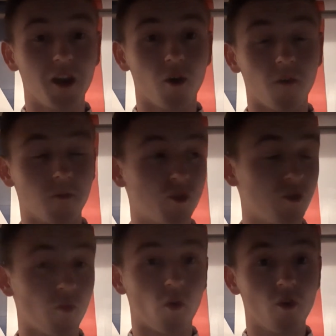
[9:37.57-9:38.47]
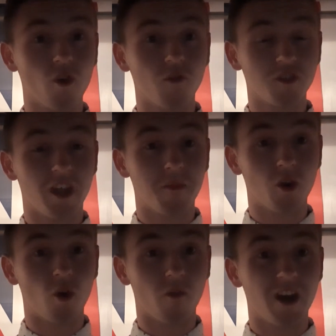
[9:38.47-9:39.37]
know, from someone there who's let me
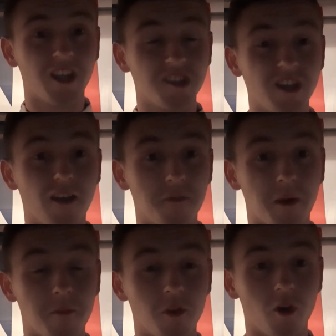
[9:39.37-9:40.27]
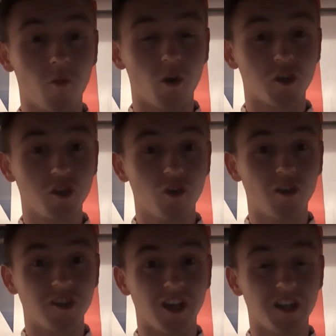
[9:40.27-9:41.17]
know already, a staff member there, what a
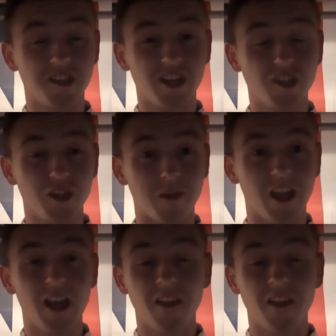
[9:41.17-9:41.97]
security guard said to me,